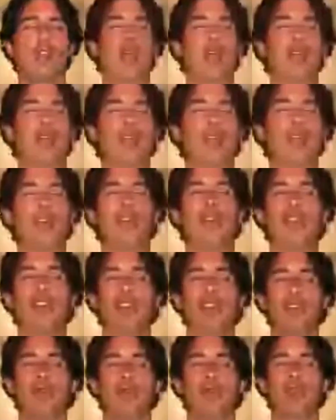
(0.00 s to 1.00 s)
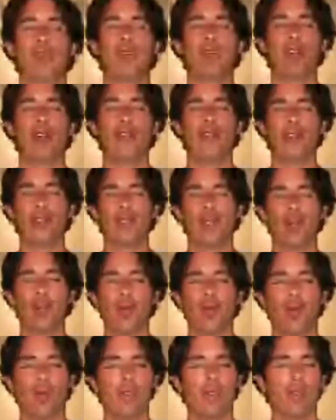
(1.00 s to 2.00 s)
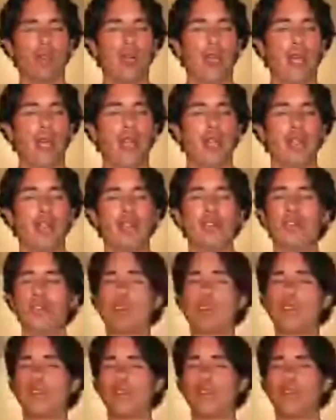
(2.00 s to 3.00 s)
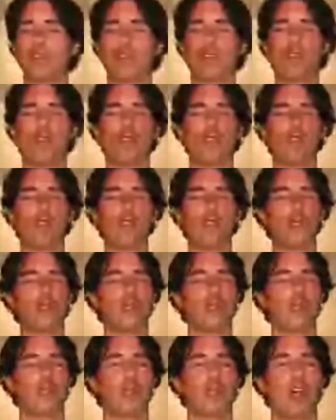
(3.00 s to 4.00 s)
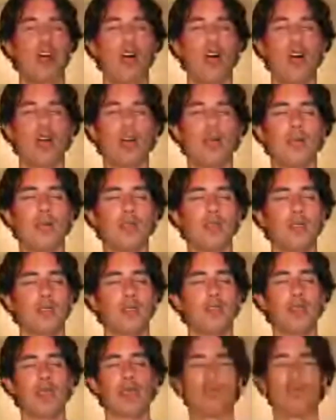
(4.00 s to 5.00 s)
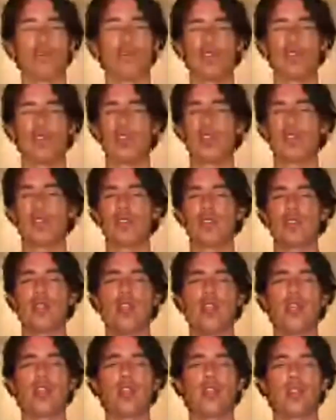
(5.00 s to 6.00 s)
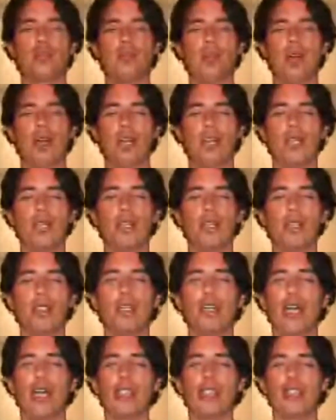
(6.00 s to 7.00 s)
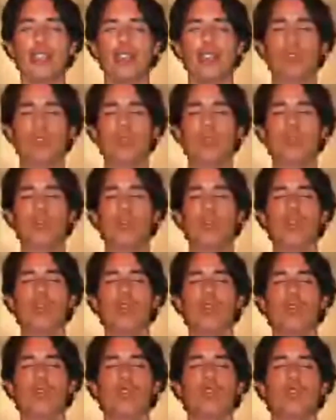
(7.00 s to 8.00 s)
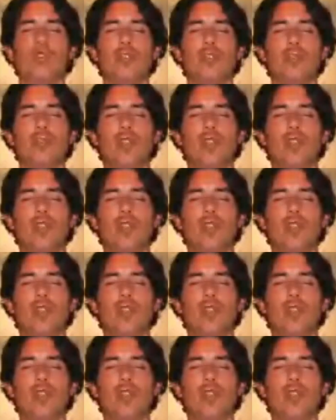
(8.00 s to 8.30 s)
As you feel more comfortable, your hands, your arms, just let your body guide you to